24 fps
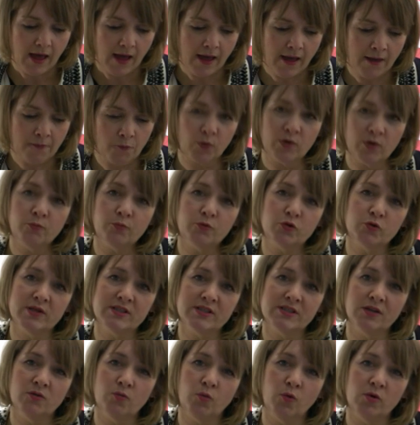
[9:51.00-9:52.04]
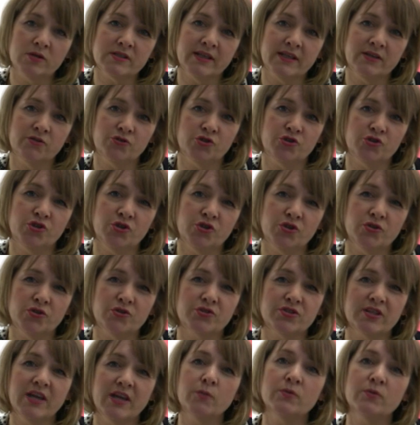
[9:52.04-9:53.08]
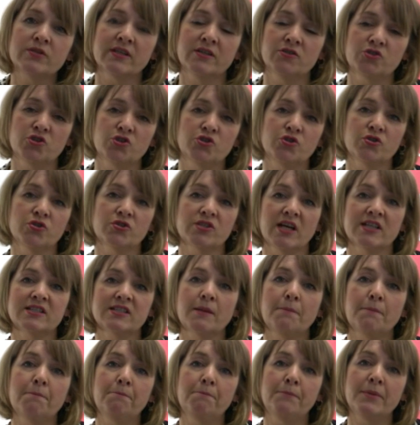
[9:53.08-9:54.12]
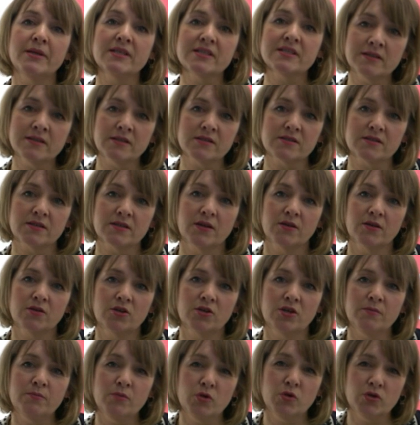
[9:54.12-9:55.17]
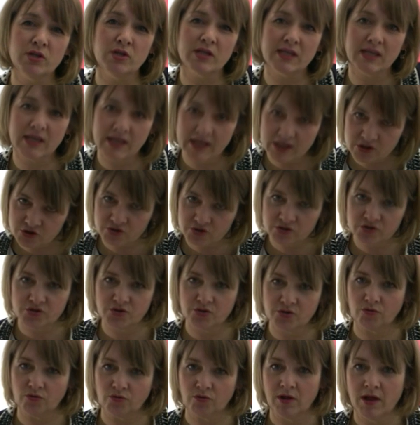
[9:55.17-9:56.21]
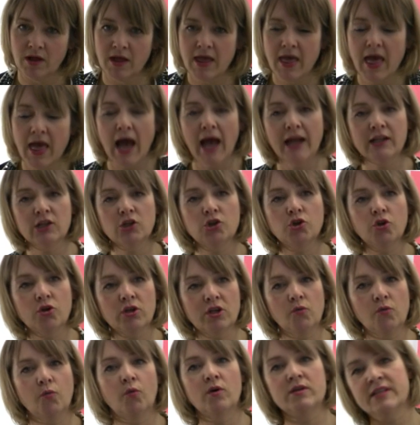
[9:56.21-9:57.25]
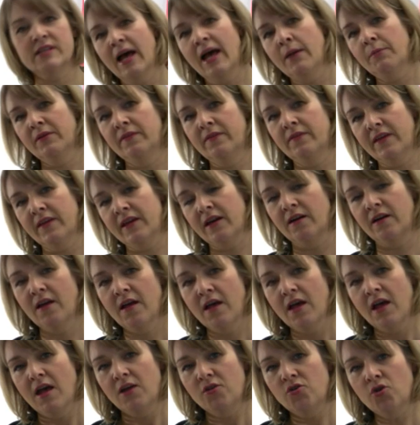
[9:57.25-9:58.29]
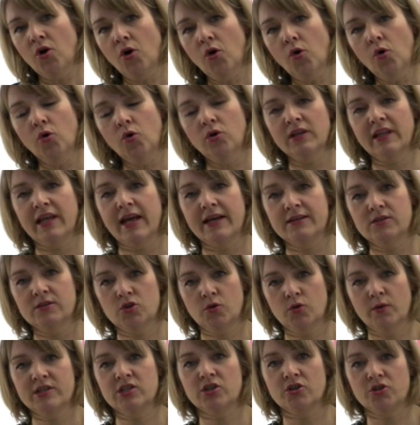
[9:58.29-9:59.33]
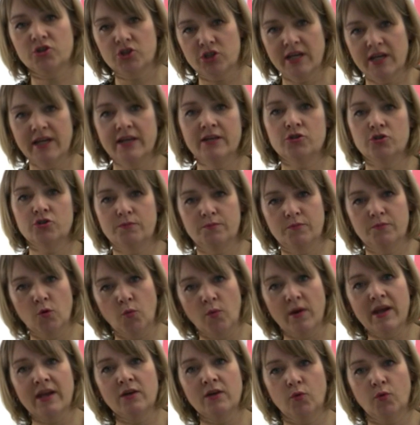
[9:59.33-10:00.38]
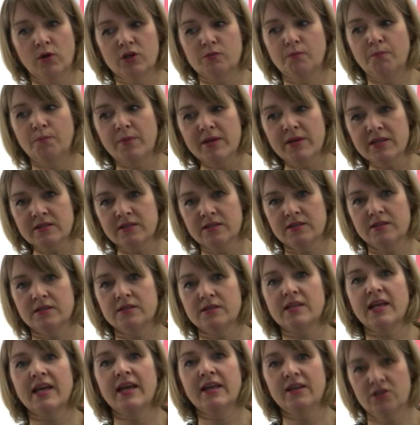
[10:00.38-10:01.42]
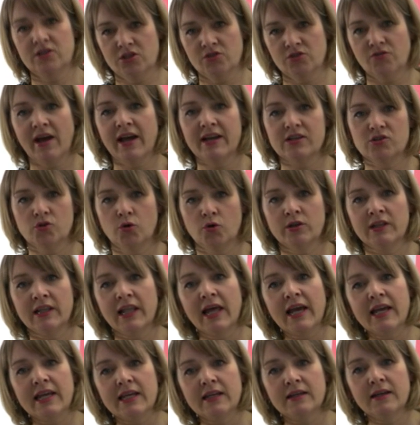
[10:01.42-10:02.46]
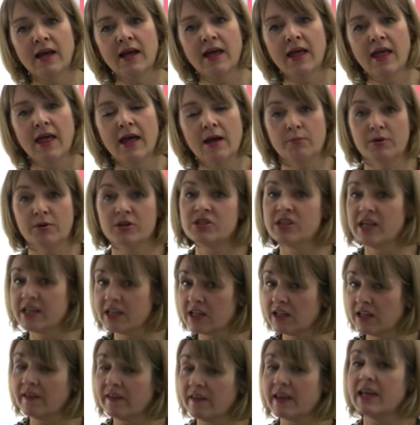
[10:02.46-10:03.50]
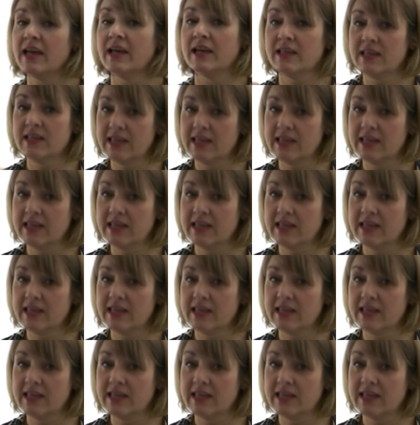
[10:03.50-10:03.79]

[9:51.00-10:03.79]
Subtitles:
When Twitter was introduced, it was introduced as a business communication tool. And look at what's happened there. Not only has Twitter changed the way in which businesses interact online, particularly